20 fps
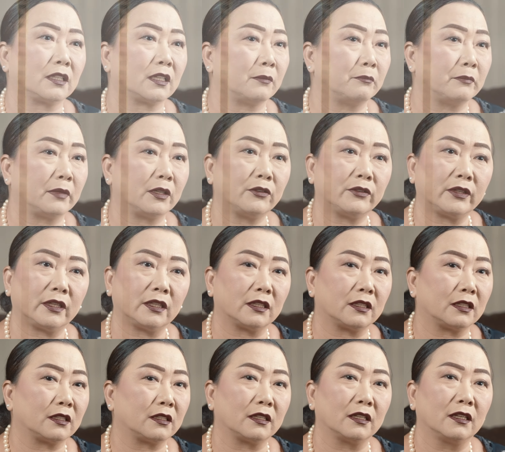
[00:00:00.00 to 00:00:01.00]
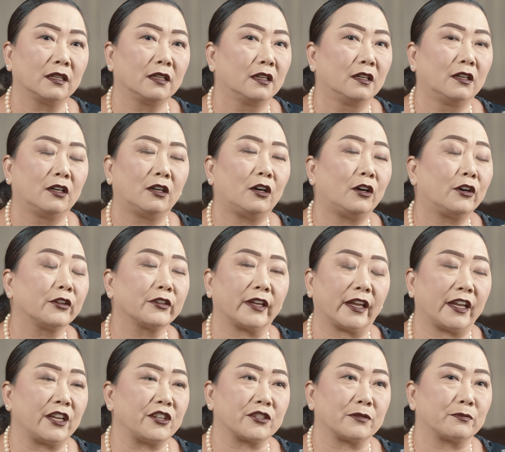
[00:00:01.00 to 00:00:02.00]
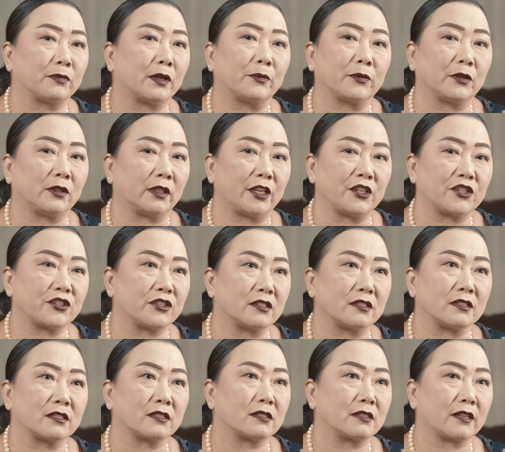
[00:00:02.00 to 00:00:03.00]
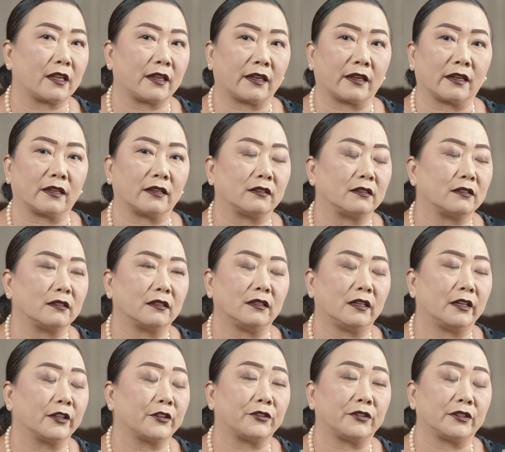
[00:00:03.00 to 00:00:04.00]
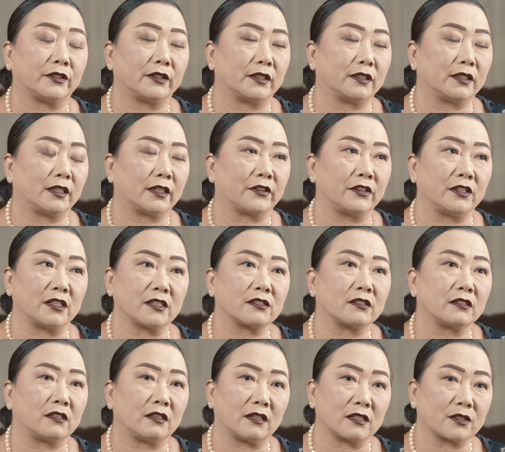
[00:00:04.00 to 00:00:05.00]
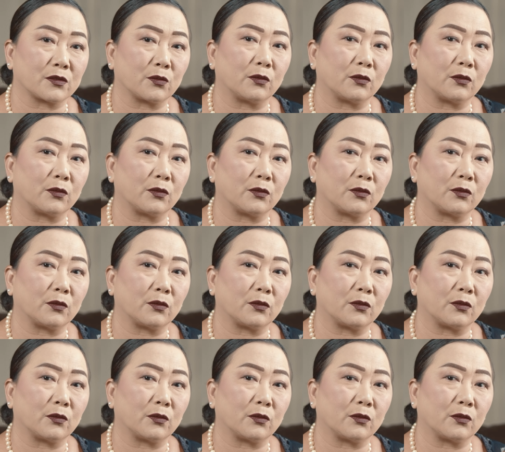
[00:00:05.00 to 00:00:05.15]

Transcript: Cambodian, all the Asian populations and other ethnicity as